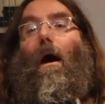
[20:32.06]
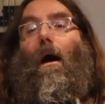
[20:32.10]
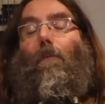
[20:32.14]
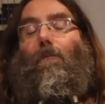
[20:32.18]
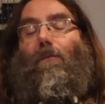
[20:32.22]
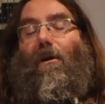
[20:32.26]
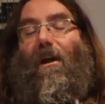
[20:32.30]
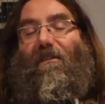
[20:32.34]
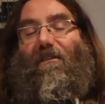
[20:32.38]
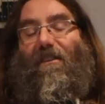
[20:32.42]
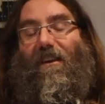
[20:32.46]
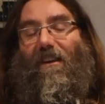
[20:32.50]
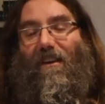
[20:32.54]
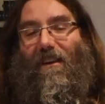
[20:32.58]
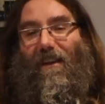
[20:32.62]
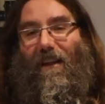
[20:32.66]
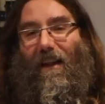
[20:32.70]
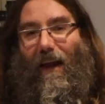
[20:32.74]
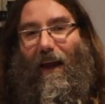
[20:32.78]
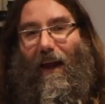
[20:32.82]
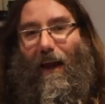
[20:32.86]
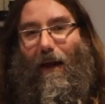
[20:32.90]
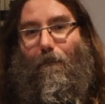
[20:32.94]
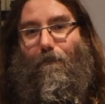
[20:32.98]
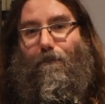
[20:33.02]

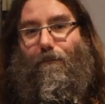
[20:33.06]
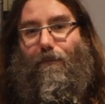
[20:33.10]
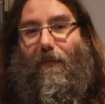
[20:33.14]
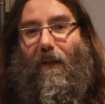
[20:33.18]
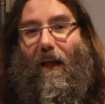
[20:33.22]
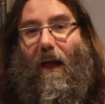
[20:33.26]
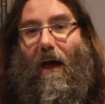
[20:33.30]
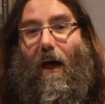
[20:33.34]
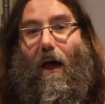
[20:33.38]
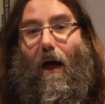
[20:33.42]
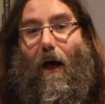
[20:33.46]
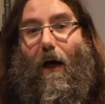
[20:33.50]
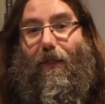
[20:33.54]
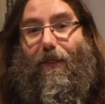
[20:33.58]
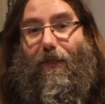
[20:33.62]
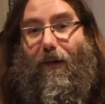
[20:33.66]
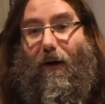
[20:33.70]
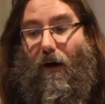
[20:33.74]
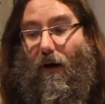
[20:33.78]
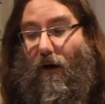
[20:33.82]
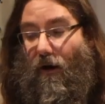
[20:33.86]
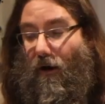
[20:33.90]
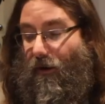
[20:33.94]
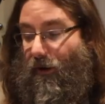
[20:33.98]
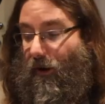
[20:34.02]
previously,
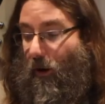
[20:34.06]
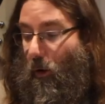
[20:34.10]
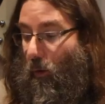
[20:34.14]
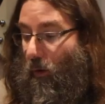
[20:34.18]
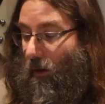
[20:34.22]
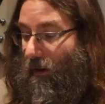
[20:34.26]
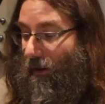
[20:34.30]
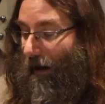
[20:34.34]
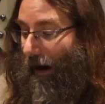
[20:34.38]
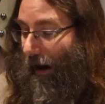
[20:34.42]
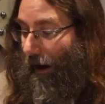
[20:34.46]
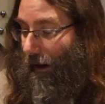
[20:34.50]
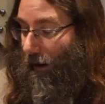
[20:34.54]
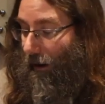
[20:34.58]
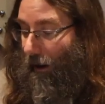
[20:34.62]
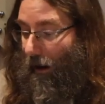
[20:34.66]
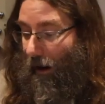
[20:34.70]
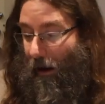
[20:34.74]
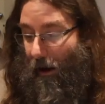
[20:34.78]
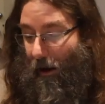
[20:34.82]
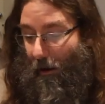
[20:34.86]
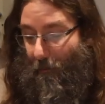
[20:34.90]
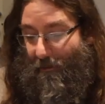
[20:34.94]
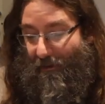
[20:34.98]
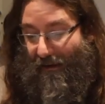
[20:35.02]
the newer Lyre
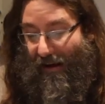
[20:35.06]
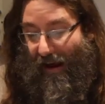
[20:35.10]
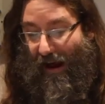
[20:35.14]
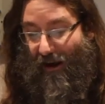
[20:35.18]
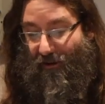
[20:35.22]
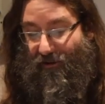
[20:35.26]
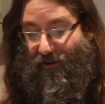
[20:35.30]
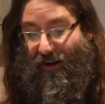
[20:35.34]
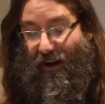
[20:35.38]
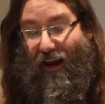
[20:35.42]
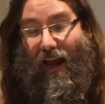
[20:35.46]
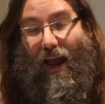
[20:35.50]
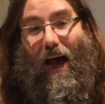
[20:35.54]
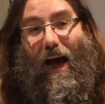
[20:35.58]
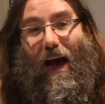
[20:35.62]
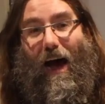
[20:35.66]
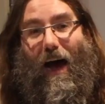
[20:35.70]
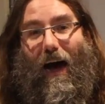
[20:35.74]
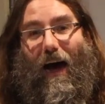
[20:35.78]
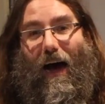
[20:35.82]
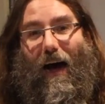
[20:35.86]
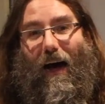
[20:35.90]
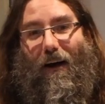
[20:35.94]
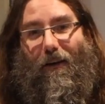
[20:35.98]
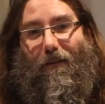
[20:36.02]
harps actually
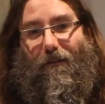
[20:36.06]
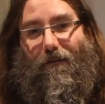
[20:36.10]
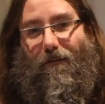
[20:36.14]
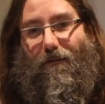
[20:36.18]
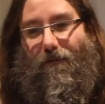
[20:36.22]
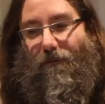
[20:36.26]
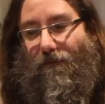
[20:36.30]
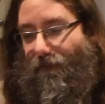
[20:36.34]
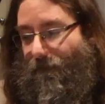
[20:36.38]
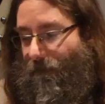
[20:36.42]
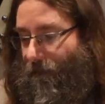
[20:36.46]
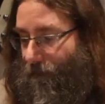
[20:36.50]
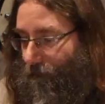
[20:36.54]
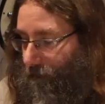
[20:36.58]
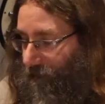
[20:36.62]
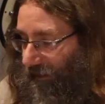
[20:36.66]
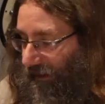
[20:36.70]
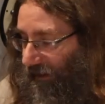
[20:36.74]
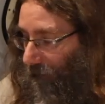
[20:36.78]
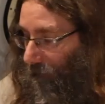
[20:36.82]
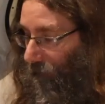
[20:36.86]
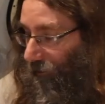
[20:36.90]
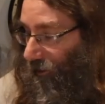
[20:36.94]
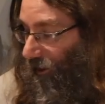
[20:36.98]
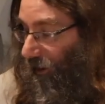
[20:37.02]
have
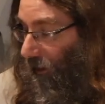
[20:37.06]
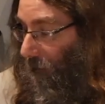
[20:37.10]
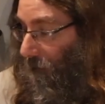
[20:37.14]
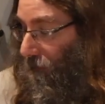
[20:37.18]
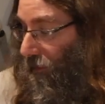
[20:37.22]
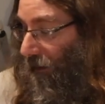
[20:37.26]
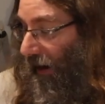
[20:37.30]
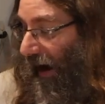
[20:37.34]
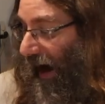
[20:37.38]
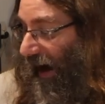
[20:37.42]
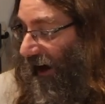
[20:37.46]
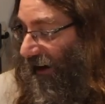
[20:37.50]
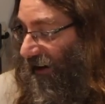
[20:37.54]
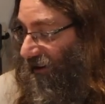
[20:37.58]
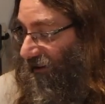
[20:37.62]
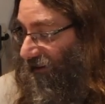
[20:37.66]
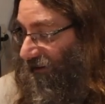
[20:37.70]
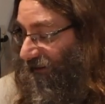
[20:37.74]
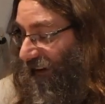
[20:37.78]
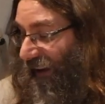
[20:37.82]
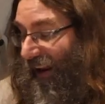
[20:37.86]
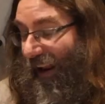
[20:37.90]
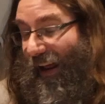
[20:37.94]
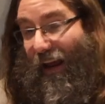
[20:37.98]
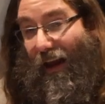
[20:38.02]
some sort of brass
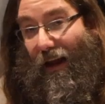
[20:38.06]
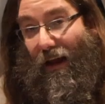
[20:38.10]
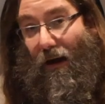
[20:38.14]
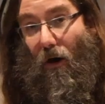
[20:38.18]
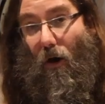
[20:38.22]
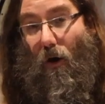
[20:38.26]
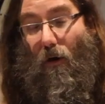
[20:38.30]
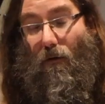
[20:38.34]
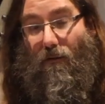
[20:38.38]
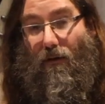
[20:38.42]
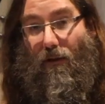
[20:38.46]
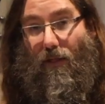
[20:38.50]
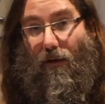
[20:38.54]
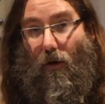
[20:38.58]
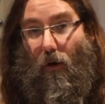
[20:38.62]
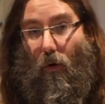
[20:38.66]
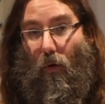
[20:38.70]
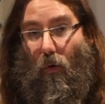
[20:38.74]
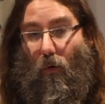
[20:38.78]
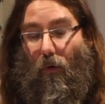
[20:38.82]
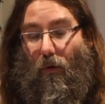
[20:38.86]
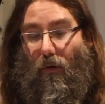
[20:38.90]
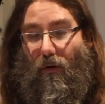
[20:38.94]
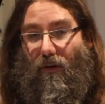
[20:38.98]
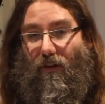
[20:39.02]
fitting over the
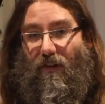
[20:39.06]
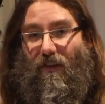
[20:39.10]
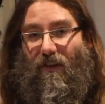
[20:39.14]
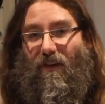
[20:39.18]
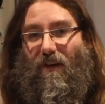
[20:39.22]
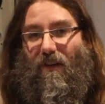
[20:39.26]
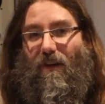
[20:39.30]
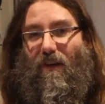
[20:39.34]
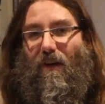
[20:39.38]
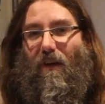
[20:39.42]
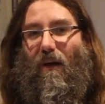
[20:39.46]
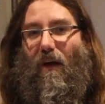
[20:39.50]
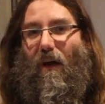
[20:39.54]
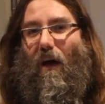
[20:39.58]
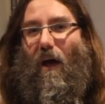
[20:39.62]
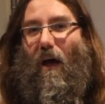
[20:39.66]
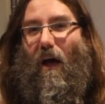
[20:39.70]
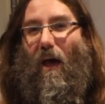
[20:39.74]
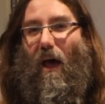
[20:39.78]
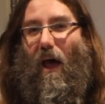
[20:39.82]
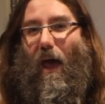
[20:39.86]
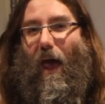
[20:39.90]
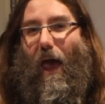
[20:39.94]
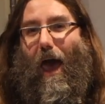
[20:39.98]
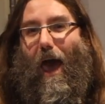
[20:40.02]
holes.
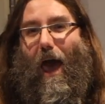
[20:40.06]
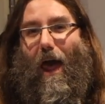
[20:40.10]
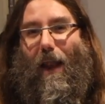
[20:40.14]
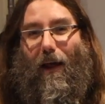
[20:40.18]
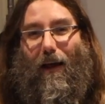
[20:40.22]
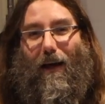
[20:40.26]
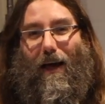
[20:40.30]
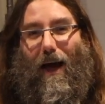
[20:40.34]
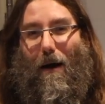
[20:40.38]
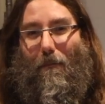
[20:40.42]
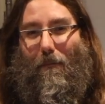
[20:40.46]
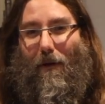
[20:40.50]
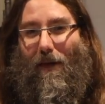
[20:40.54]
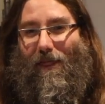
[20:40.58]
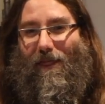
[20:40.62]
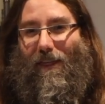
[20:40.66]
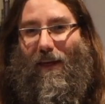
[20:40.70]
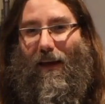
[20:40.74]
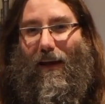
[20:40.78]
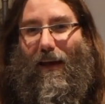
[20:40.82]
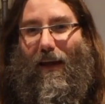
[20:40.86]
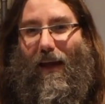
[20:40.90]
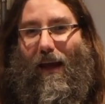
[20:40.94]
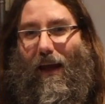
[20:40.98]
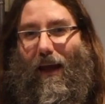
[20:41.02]
And it got me
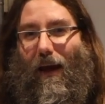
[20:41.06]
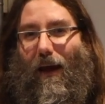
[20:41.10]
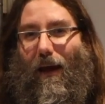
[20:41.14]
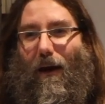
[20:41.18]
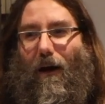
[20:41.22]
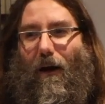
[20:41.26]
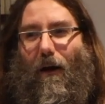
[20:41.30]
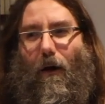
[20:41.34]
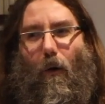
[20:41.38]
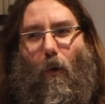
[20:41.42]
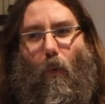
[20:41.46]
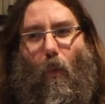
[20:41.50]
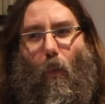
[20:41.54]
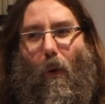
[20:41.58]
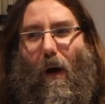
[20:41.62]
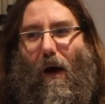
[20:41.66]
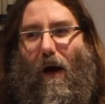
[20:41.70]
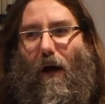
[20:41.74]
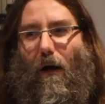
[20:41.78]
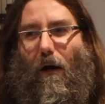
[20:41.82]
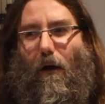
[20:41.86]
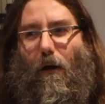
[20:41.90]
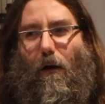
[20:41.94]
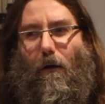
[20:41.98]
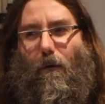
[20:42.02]
thinking,
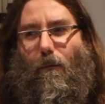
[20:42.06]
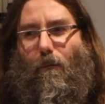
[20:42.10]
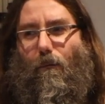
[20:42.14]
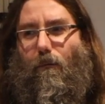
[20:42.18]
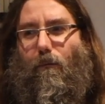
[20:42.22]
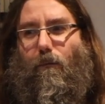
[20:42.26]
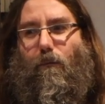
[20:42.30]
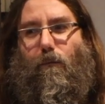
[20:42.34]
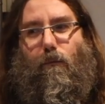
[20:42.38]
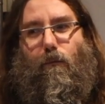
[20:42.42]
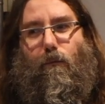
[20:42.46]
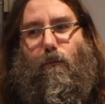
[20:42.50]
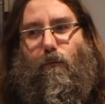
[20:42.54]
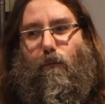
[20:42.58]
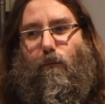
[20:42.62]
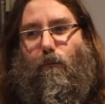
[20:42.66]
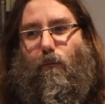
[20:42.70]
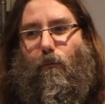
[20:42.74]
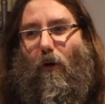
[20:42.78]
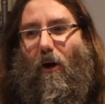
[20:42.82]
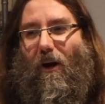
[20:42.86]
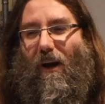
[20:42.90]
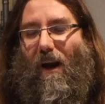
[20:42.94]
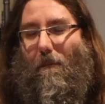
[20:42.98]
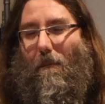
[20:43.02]
well,
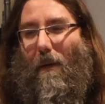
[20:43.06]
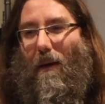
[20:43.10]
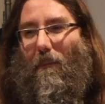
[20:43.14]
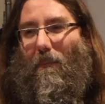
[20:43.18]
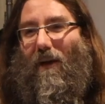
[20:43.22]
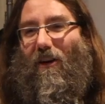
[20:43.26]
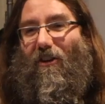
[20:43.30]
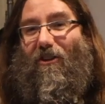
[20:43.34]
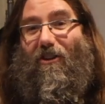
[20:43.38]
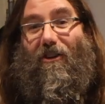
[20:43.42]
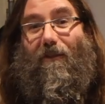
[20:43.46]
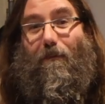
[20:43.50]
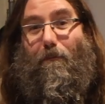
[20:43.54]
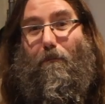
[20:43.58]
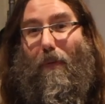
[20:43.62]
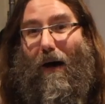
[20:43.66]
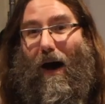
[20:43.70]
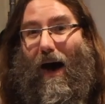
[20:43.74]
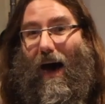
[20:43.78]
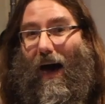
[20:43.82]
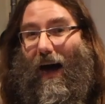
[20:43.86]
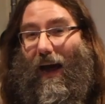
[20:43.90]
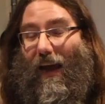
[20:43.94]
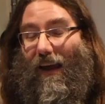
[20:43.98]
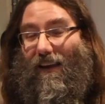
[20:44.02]
could I maybe just
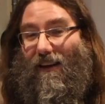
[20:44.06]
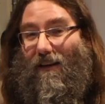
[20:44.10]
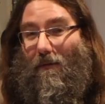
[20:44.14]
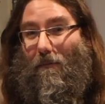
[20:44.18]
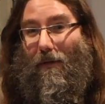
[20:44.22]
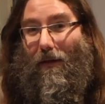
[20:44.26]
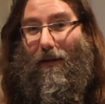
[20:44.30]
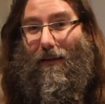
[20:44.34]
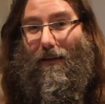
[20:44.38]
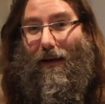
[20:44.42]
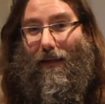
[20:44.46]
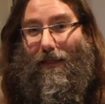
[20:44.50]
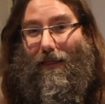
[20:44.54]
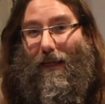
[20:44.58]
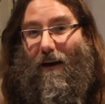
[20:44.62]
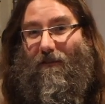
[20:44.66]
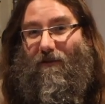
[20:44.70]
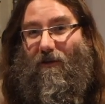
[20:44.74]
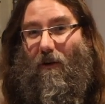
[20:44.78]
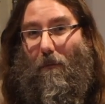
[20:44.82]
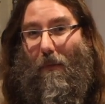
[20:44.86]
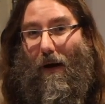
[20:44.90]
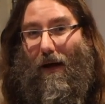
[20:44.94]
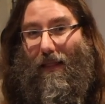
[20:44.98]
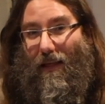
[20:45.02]
buy something like that
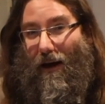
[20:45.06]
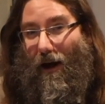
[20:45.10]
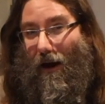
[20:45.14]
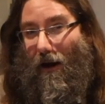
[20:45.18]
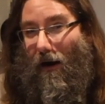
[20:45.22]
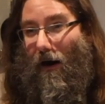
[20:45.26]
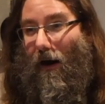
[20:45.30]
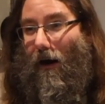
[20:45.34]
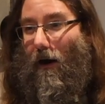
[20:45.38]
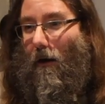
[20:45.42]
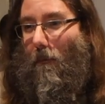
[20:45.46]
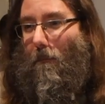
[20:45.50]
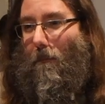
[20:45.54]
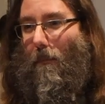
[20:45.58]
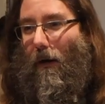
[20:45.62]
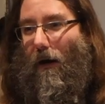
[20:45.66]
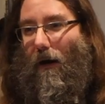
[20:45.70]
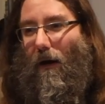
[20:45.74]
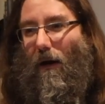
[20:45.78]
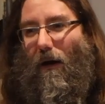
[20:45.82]
for my Lyre harp?